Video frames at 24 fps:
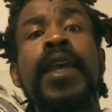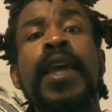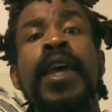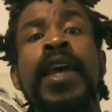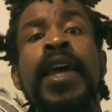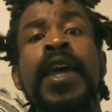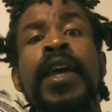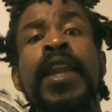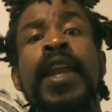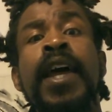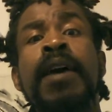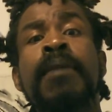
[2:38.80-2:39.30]

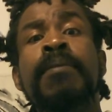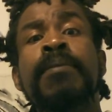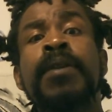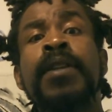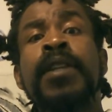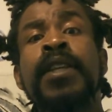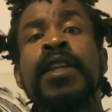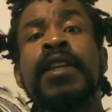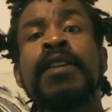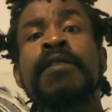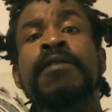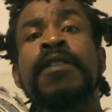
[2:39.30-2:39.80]
And I
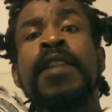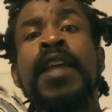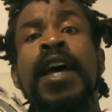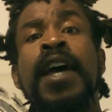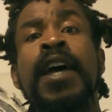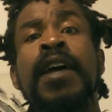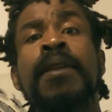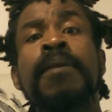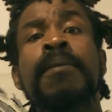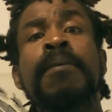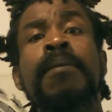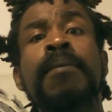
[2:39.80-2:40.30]
believe
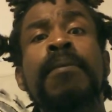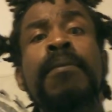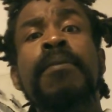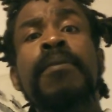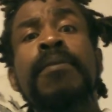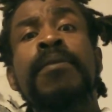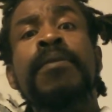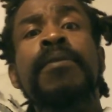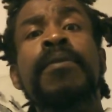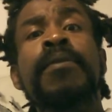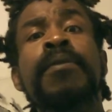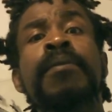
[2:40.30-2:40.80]
that
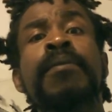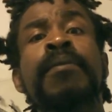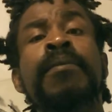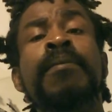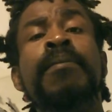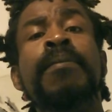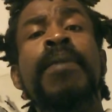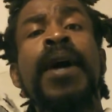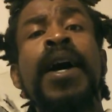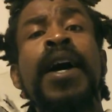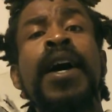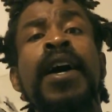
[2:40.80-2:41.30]

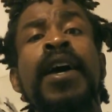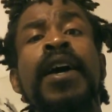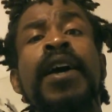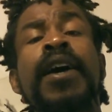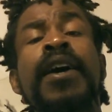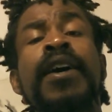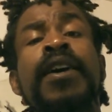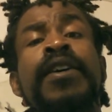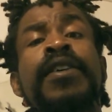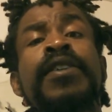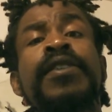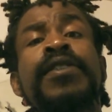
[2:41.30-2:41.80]
by
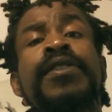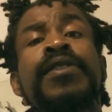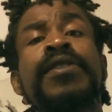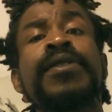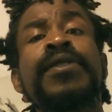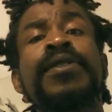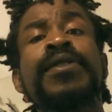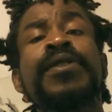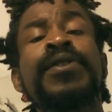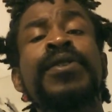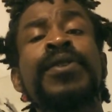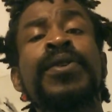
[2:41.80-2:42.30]

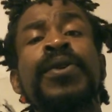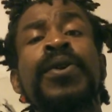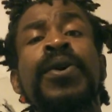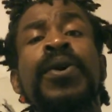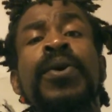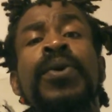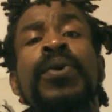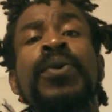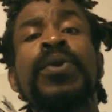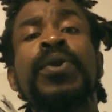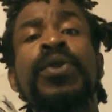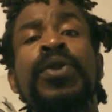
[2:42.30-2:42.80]
us, you
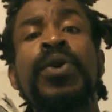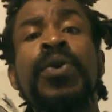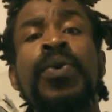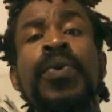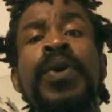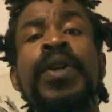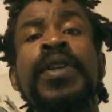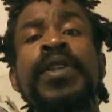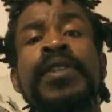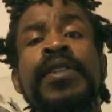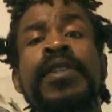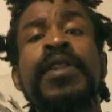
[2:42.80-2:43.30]
know,
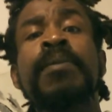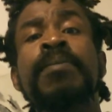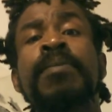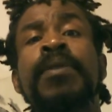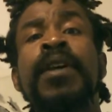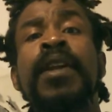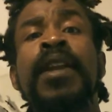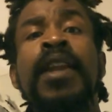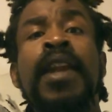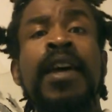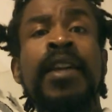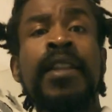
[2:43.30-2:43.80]
doing
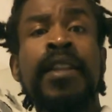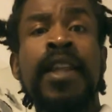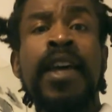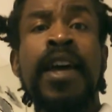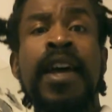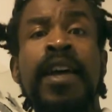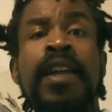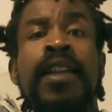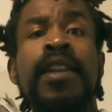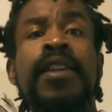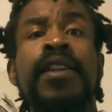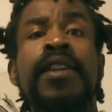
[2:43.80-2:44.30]
something like
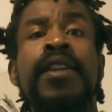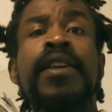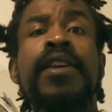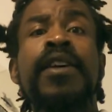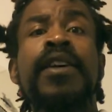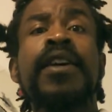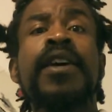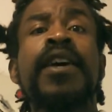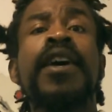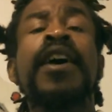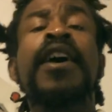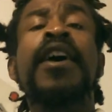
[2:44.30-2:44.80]
that,
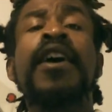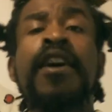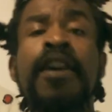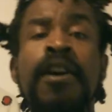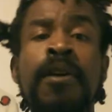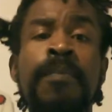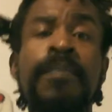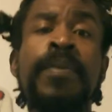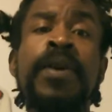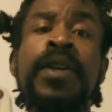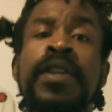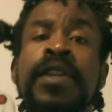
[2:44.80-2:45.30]

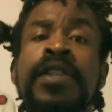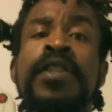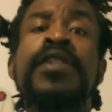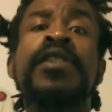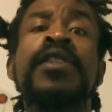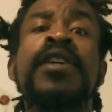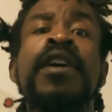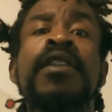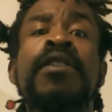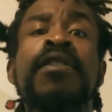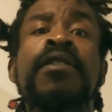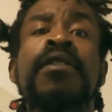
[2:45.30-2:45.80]
helping each
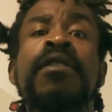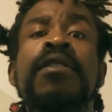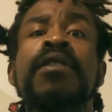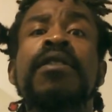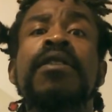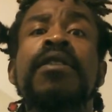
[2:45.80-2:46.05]
other,